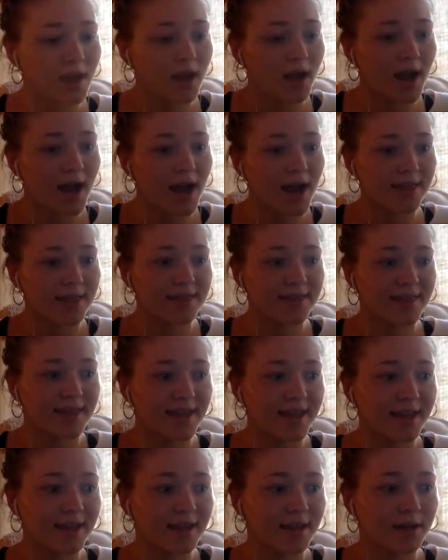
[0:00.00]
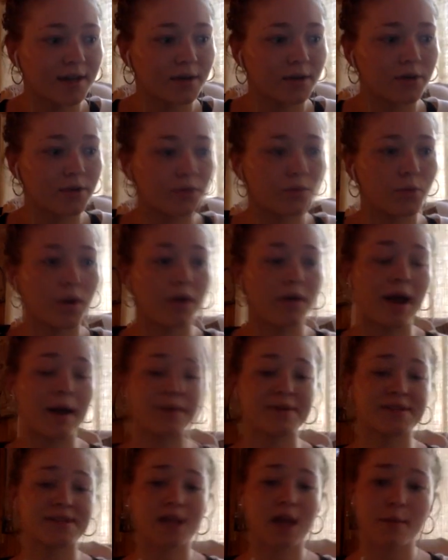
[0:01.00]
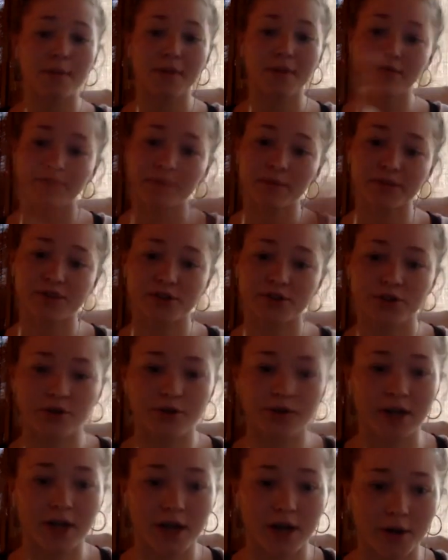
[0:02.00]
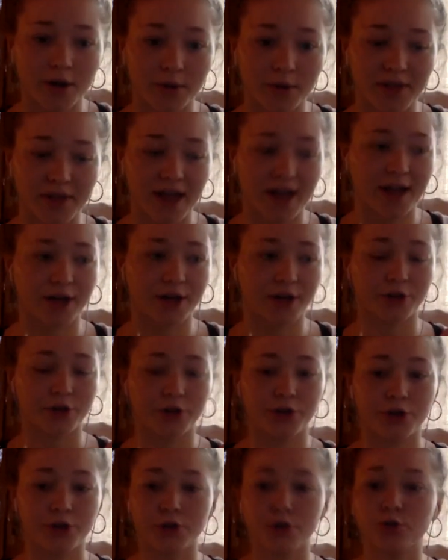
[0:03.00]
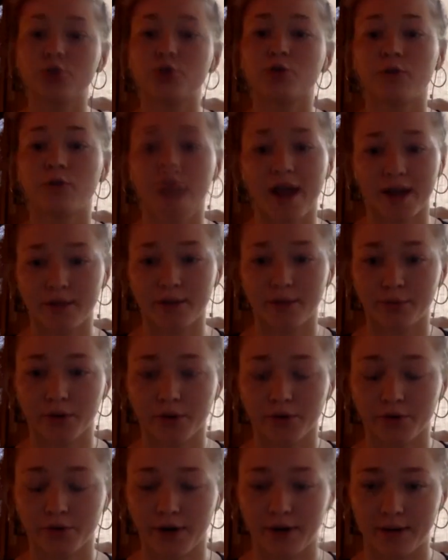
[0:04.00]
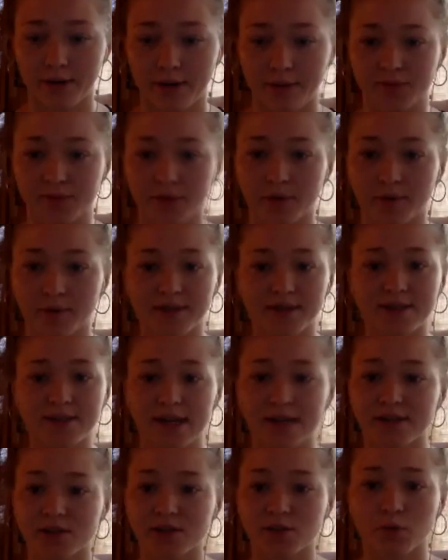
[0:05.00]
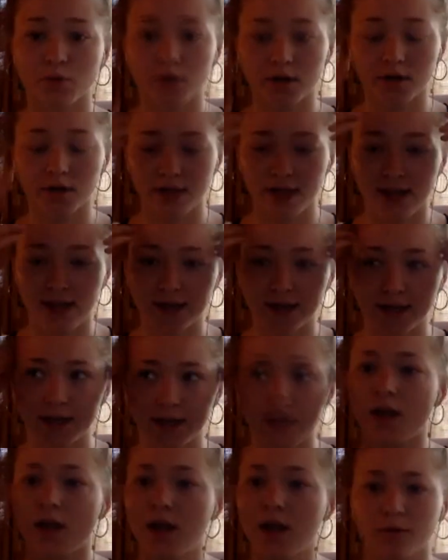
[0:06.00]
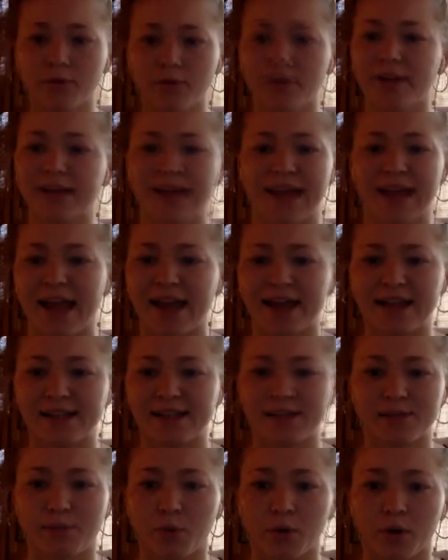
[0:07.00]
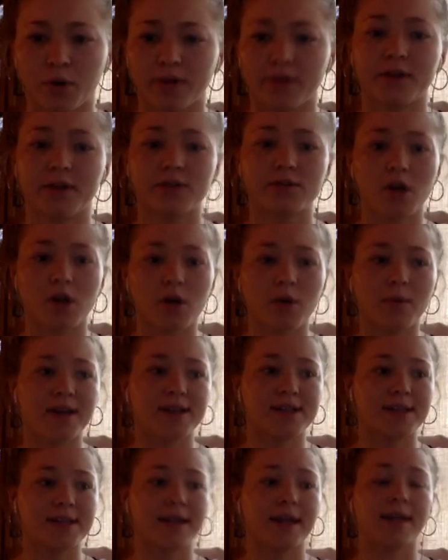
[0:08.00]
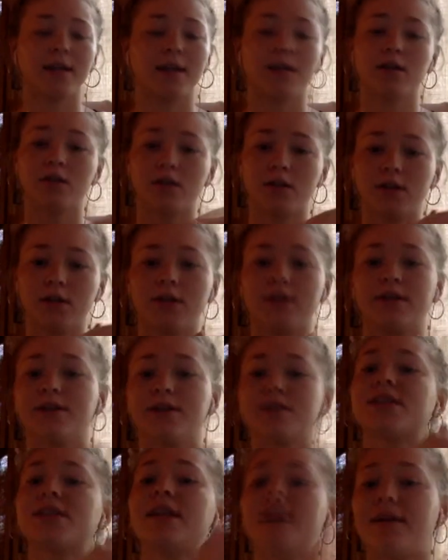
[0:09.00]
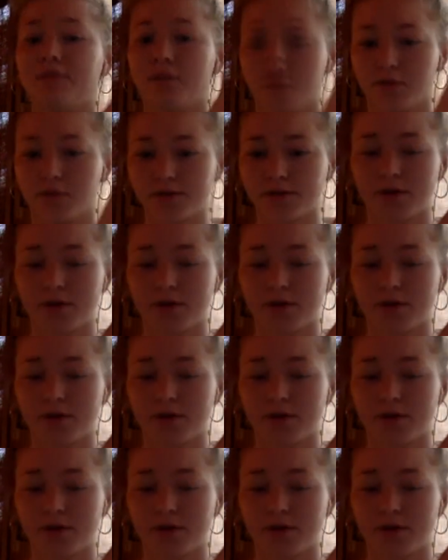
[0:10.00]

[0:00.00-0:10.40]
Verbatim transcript: I think, well, I was coming from a studio that had a huge rec program. So in the dance world and in really any sport, there's always like, there's levels.